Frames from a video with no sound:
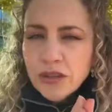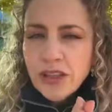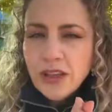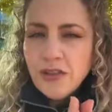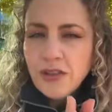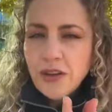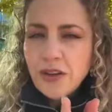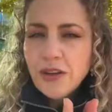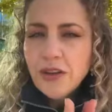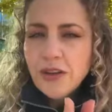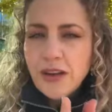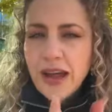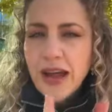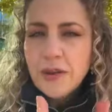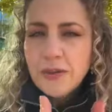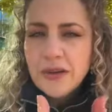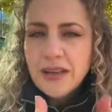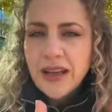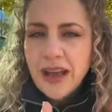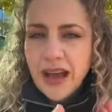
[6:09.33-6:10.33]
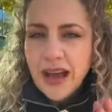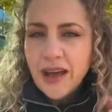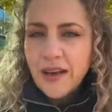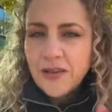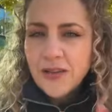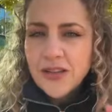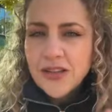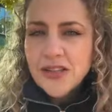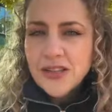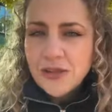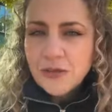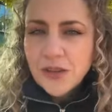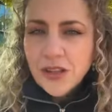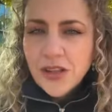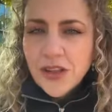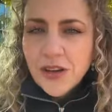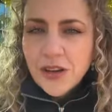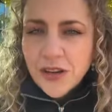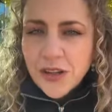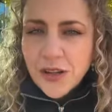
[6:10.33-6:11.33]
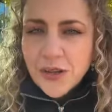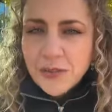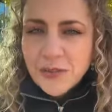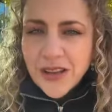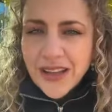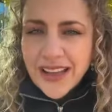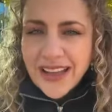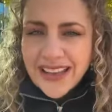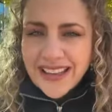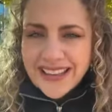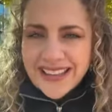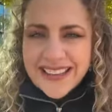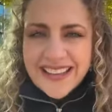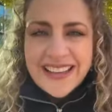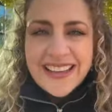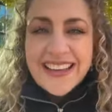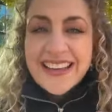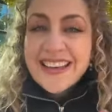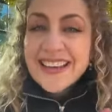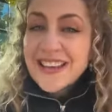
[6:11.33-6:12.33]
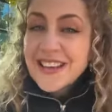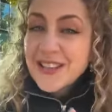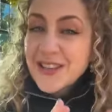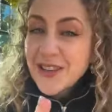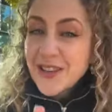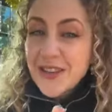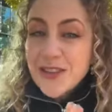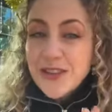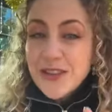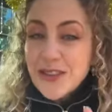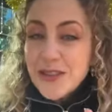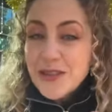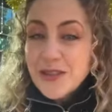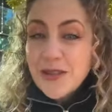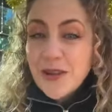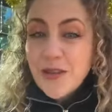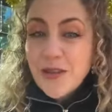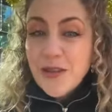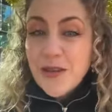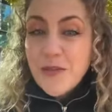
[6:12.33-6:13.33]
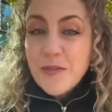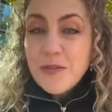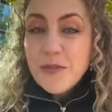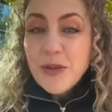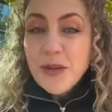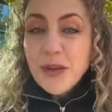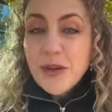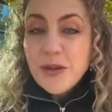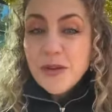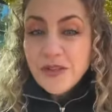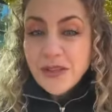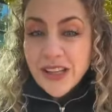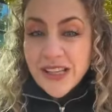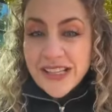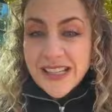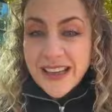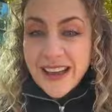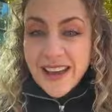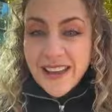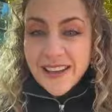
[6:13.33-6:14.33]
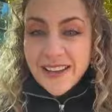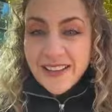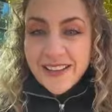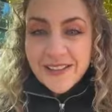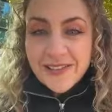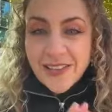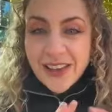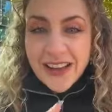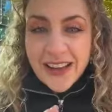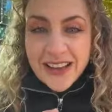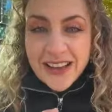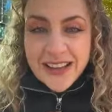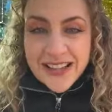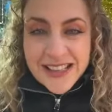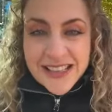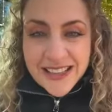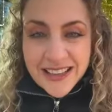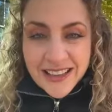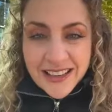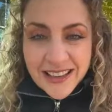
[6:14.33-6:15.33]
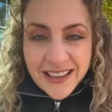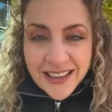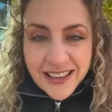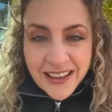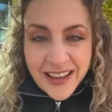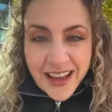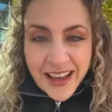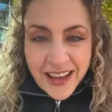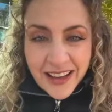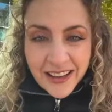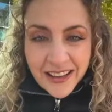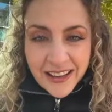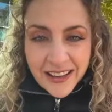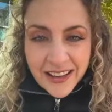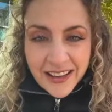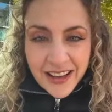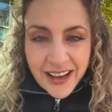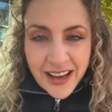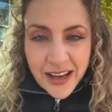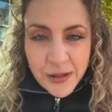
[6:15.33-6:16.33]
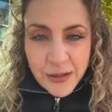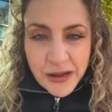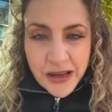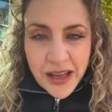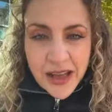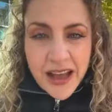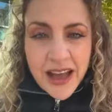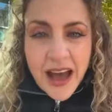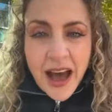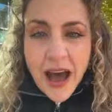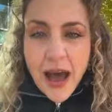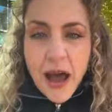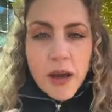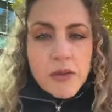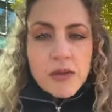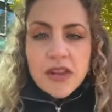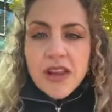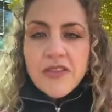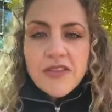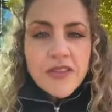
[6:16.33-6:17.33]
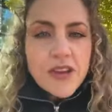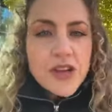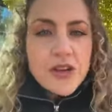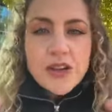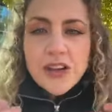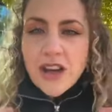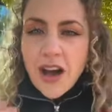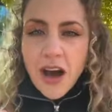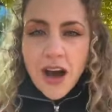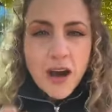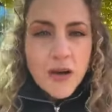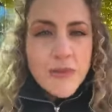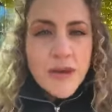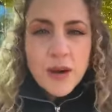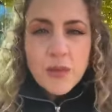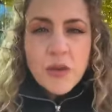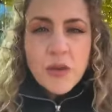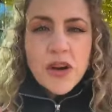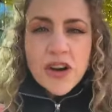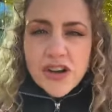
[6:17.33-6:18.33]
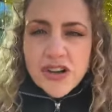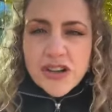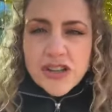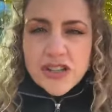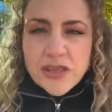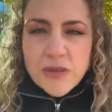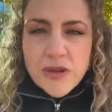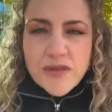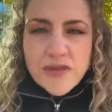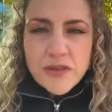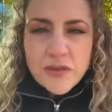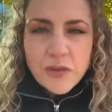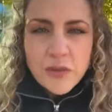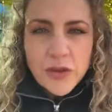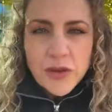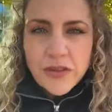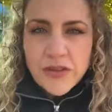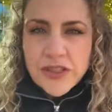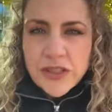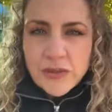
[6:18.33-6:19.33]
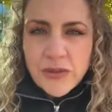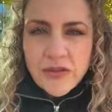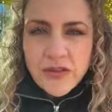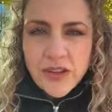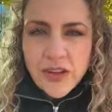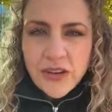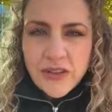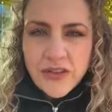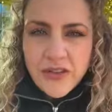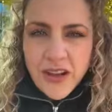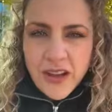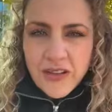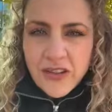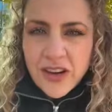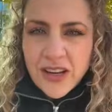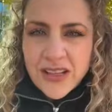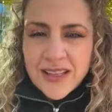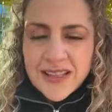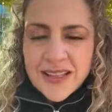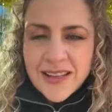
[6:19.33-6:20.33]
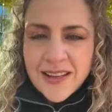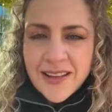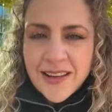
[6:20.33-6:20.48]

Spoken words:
if you don't happen to have your Shinrin-yoku plant. So those two go beautifully together. What else? Okay, anyone? I would love for you to comment. What are some of your favorite